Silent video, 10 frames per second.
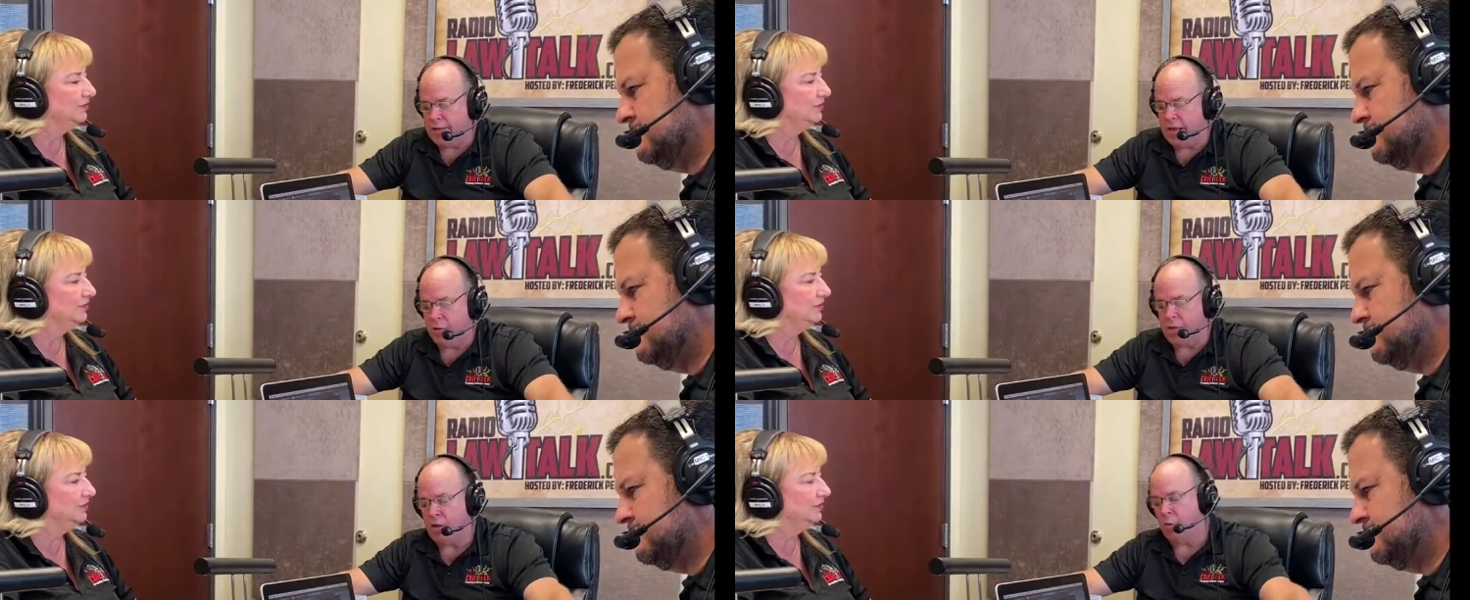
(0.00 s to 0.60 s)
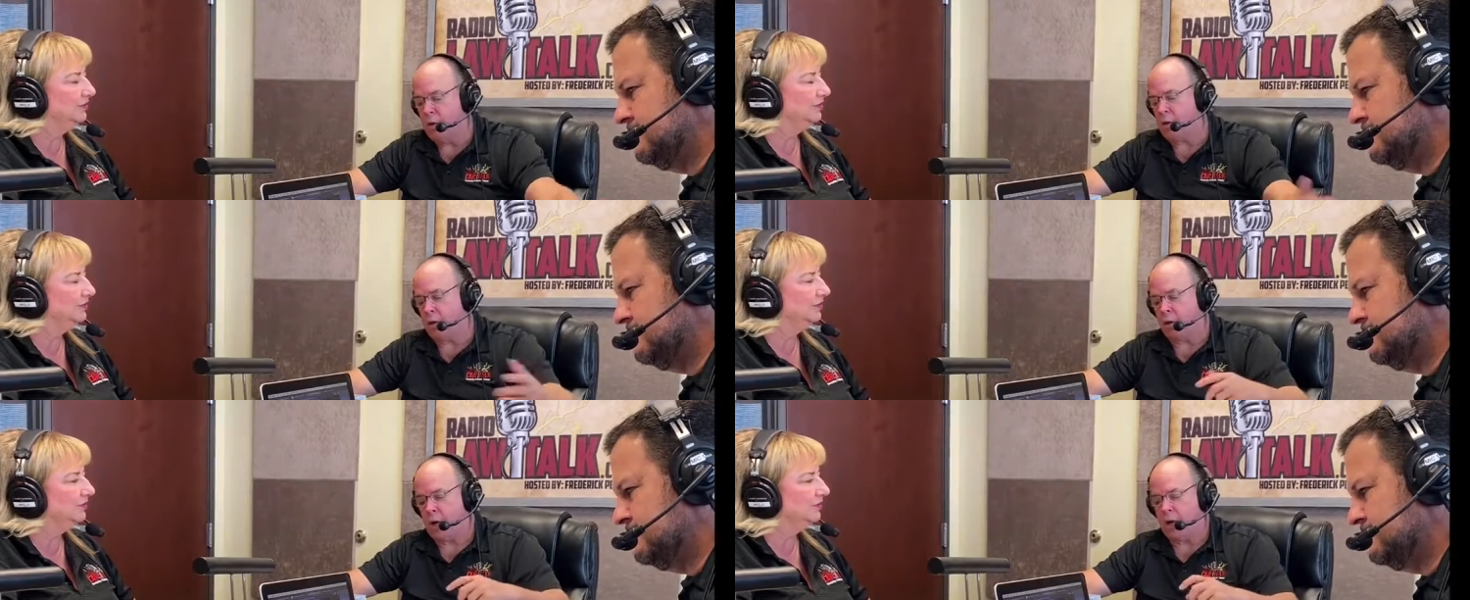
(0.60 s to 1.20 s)
Speaker 1: That they in the
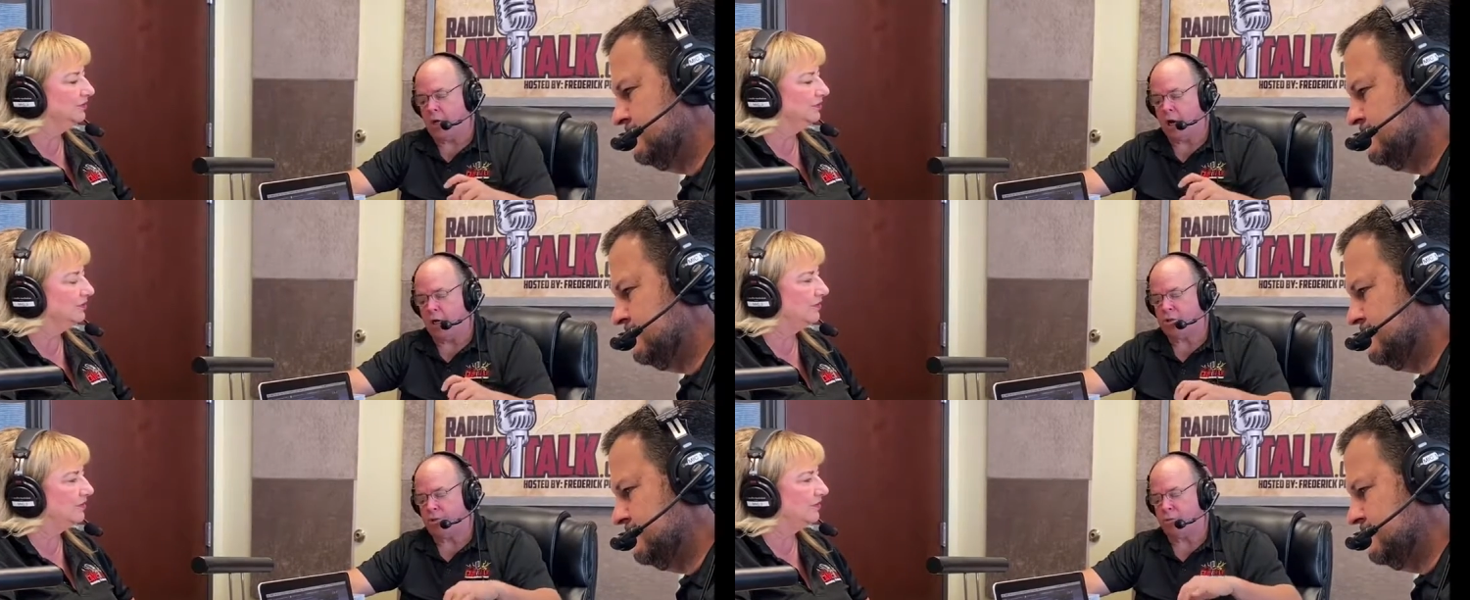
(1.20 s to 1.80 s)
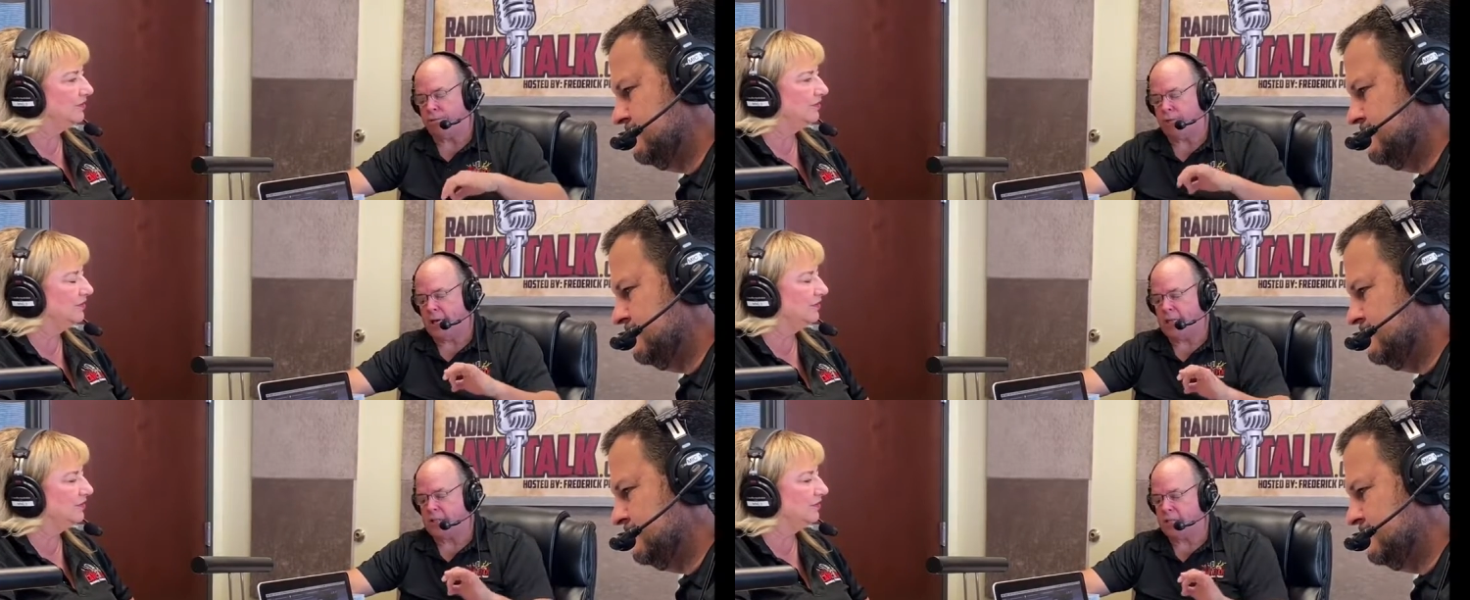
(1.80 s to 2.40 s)
written uh, contract
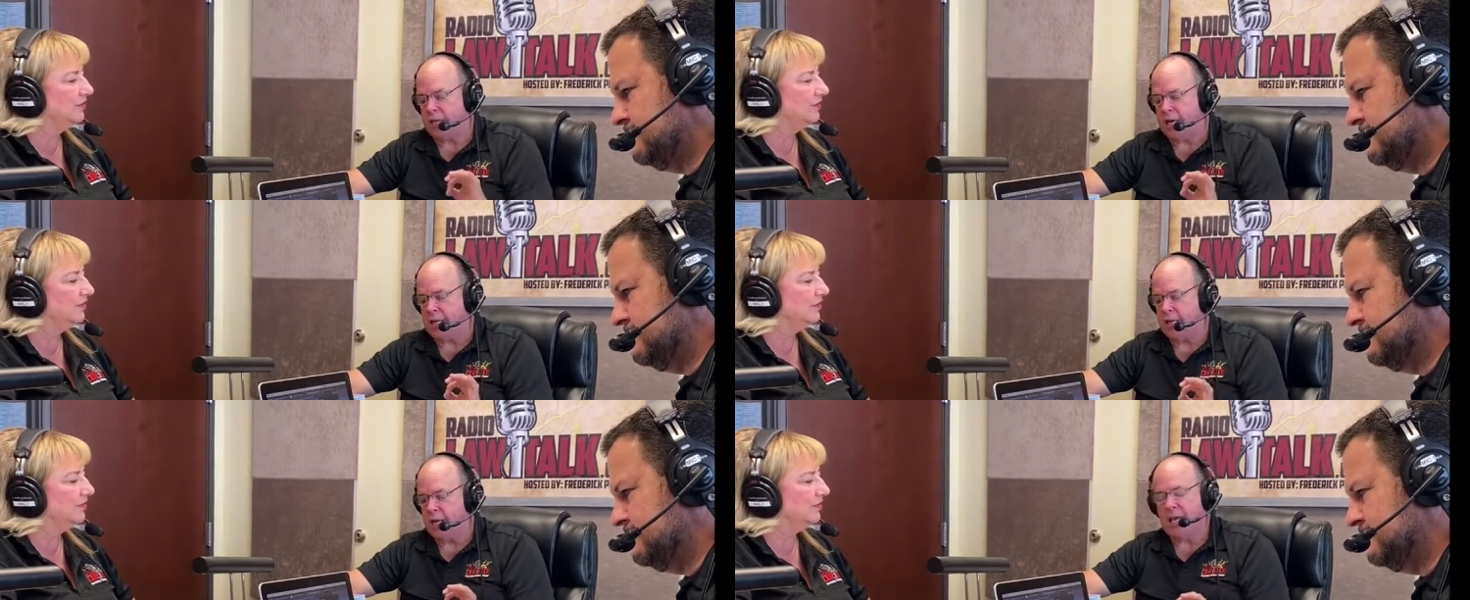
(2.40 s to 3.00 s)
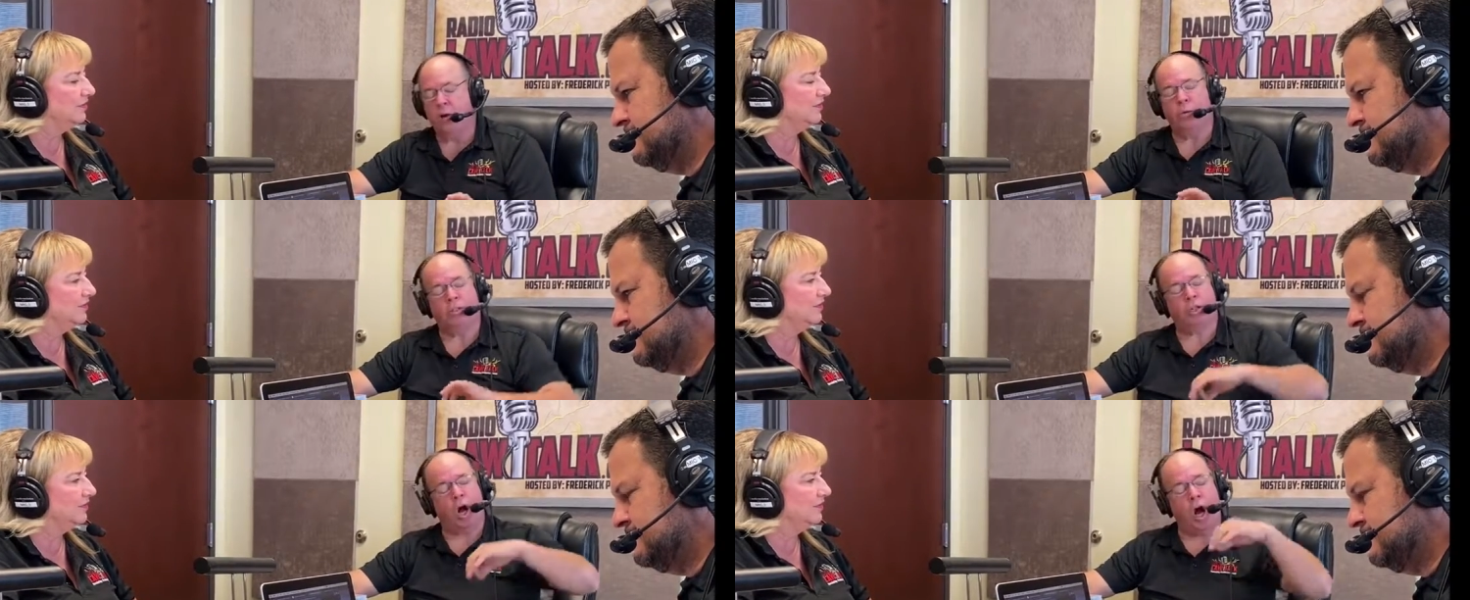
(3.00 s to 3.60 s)
reflects that
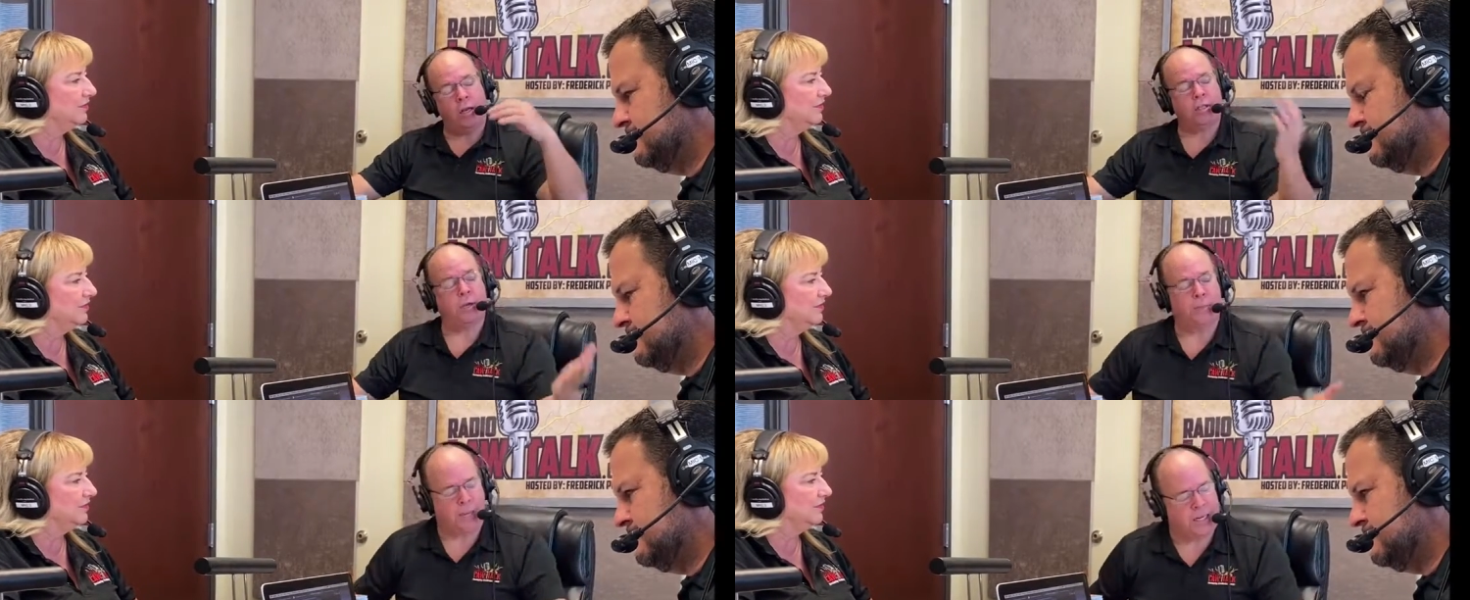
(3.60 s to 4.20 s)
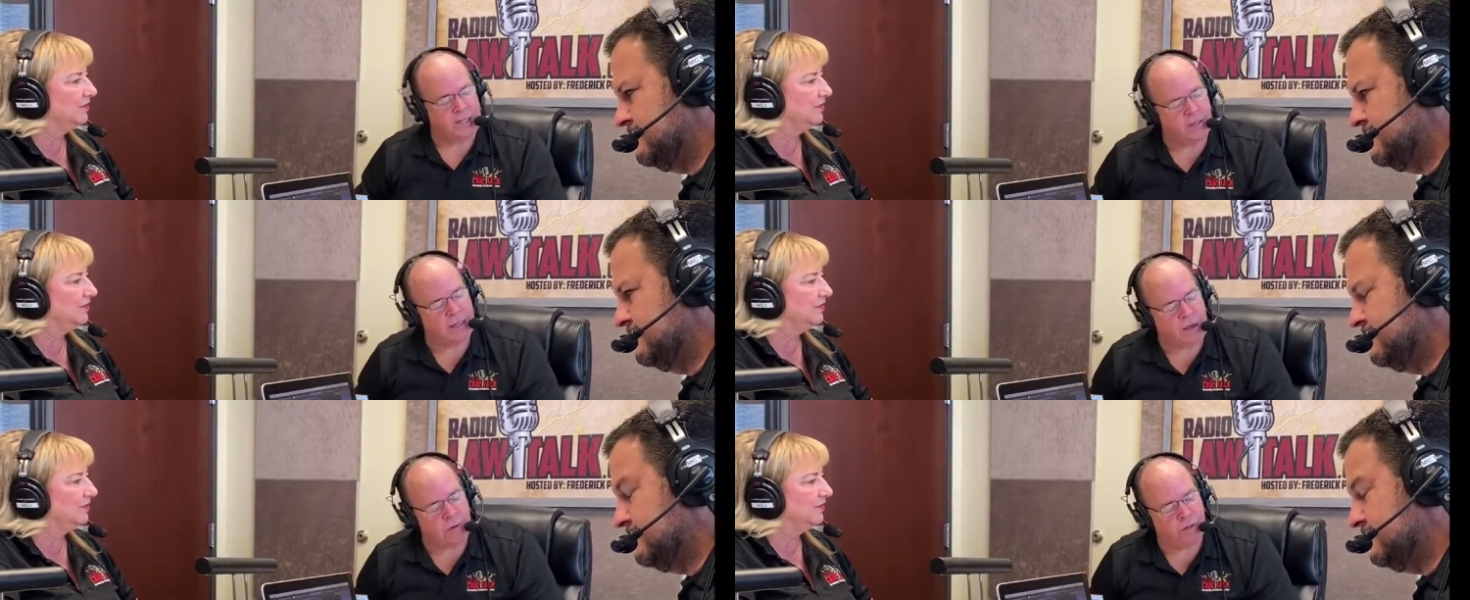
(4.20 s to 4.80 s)
it was contemplated that